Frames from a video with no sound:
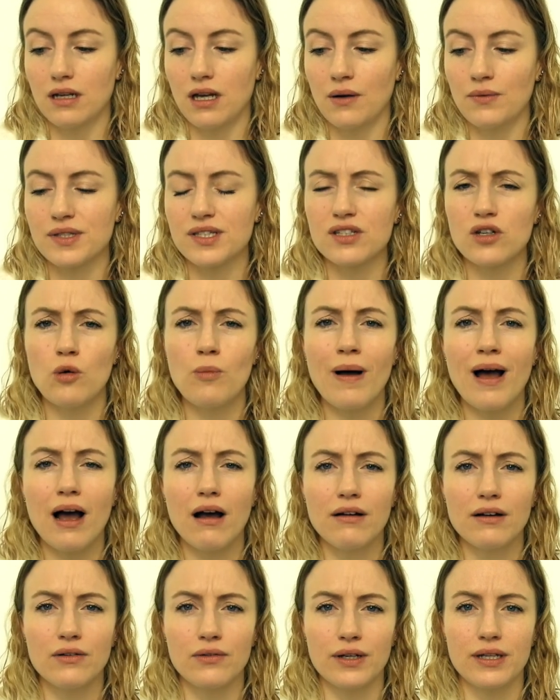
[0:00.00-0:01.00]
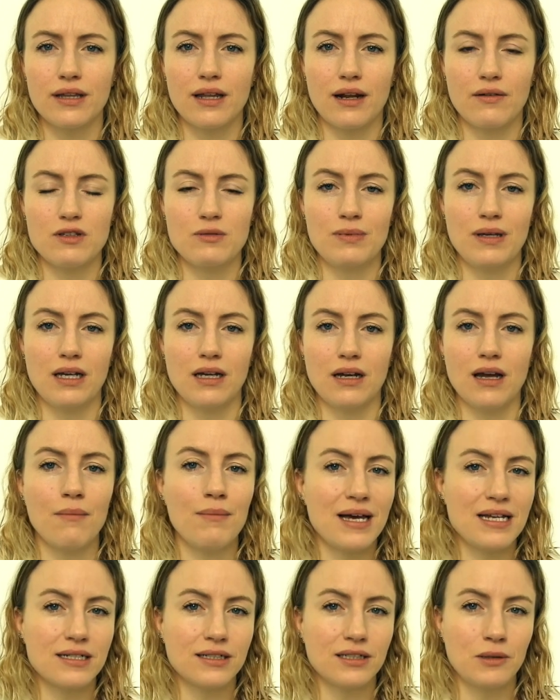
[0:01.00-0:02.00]
was so paranoid that I was being a
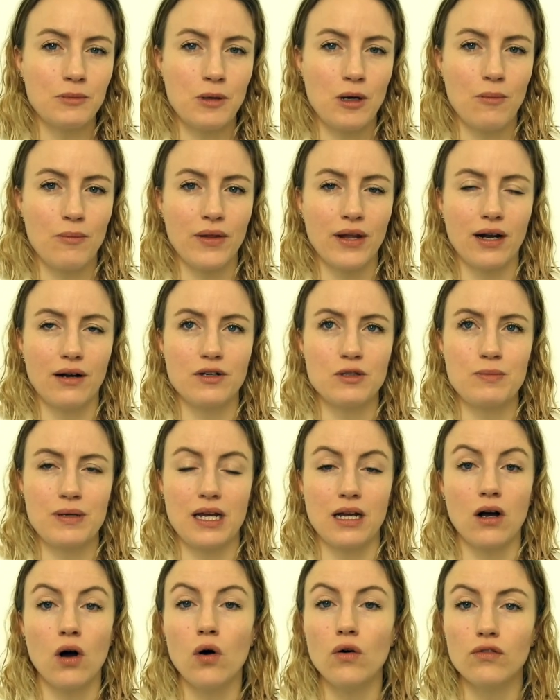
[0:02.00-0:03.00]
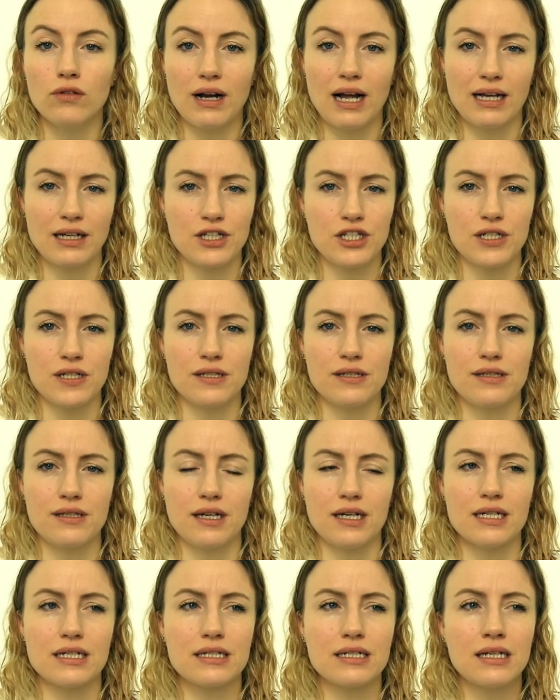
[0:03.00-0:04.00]
medical mum, that I was being over anxious,
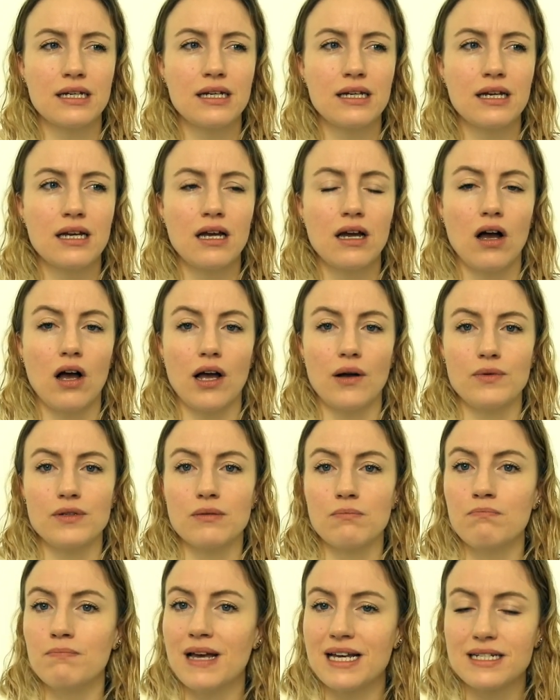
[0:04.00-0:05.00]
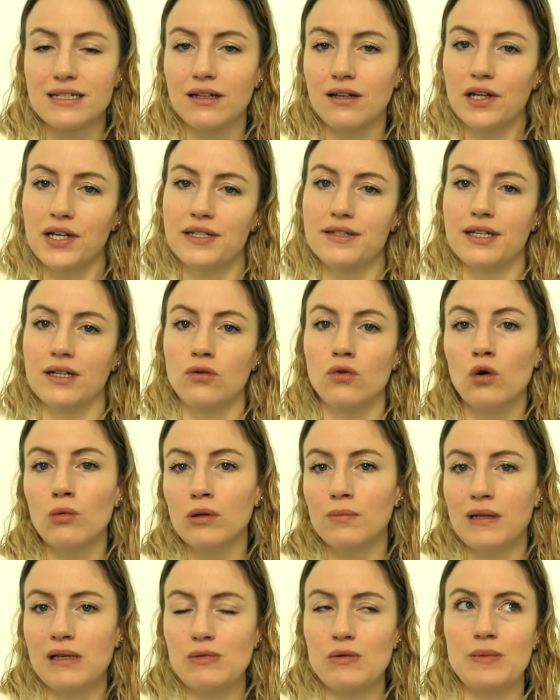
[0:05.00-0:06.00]
that I was medicalizing
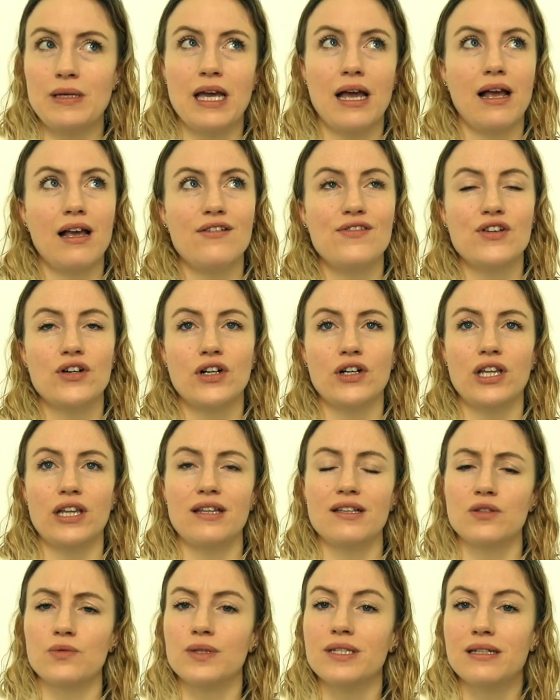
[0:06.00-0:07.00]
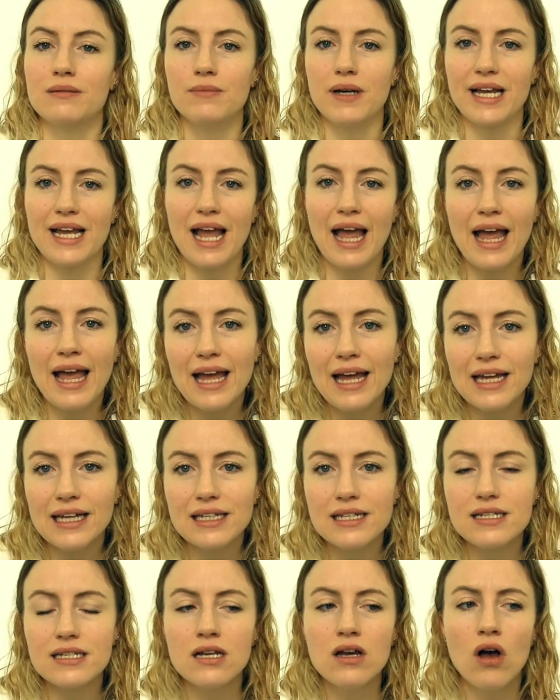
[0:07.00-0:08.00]
normal baby behavior, that this was in my
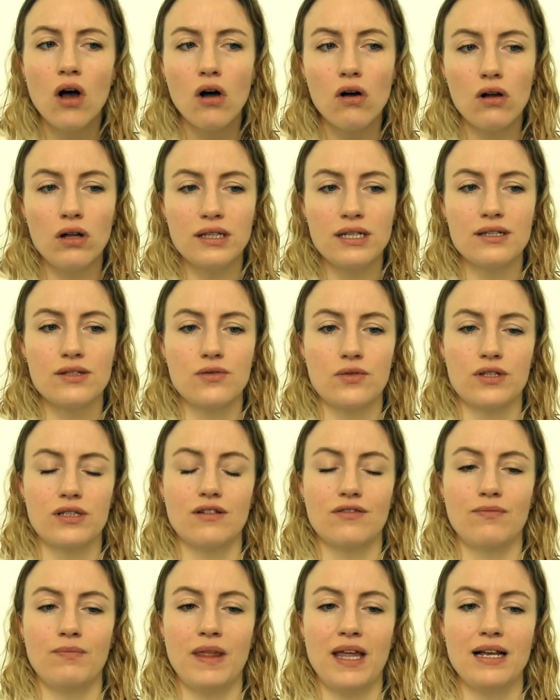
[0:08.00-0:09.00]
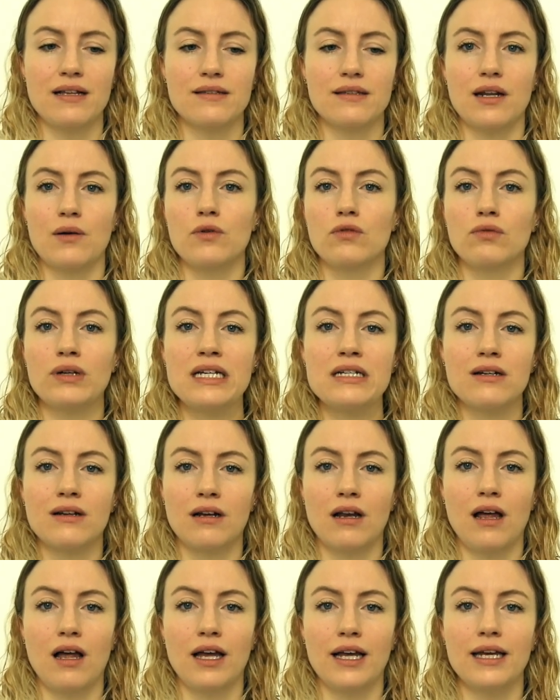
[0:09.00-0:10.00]
head, all these sorts of things that I would read
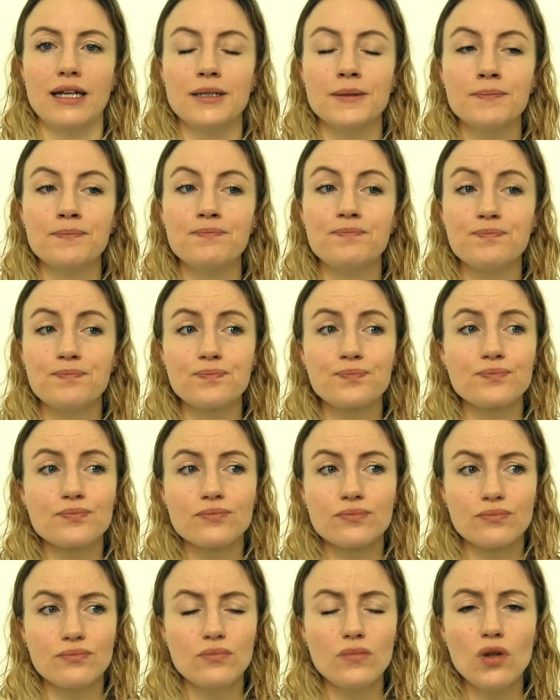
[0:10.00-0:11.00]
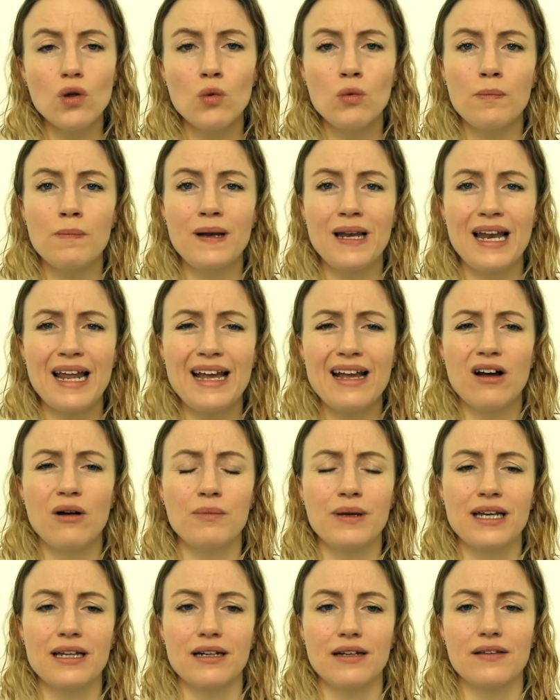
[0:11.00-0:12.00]
online play on
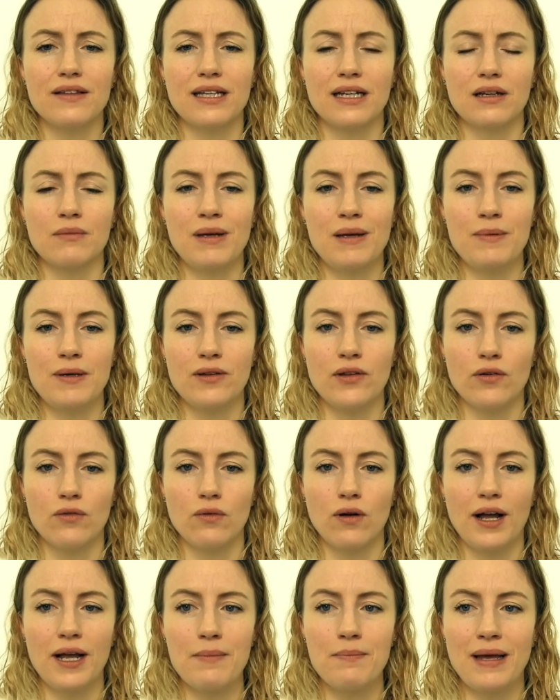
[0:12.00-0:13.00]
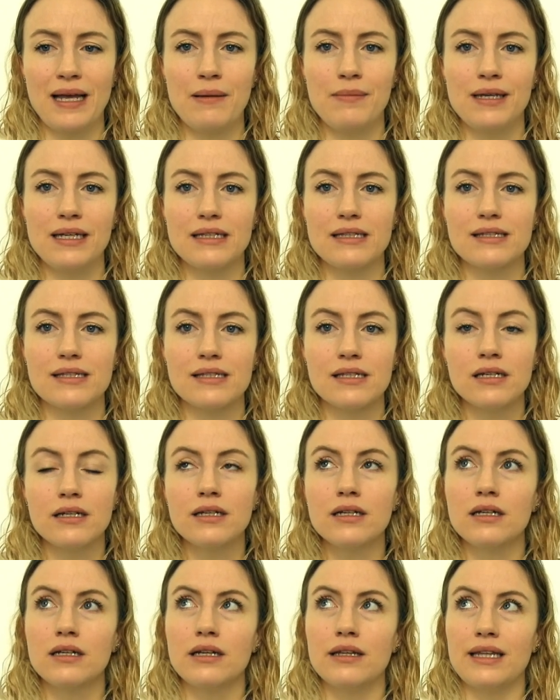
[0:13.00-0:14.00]
me, and I think maybe they're right, maybe it's
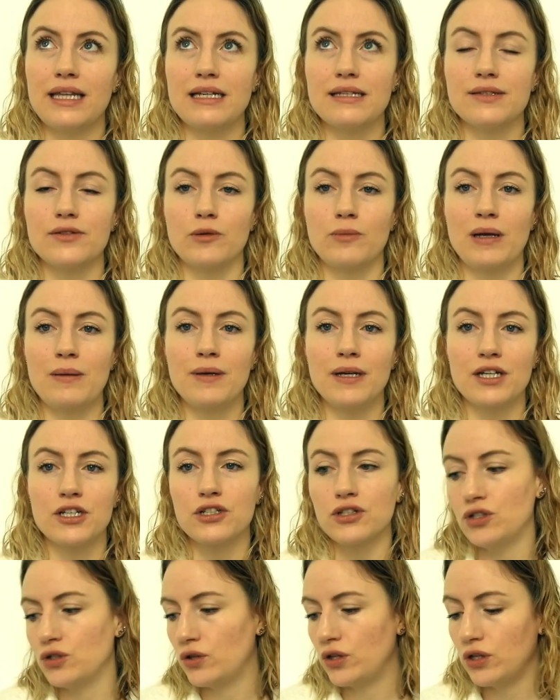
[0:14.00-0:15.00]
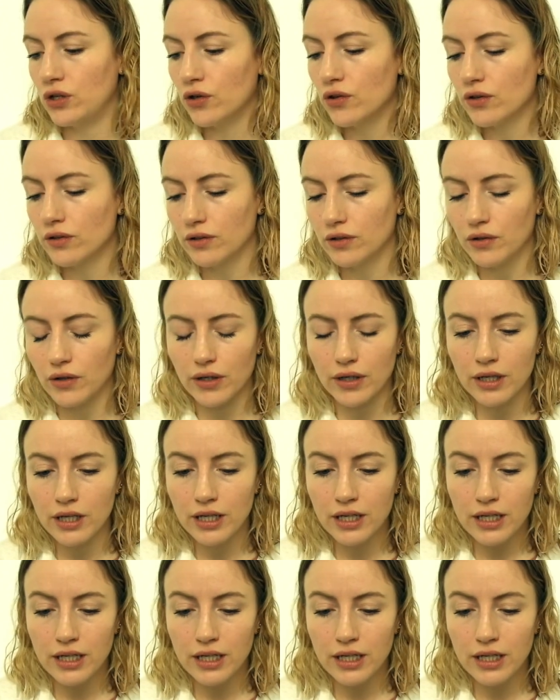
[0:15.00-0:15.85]
this, or maybe I should do the other.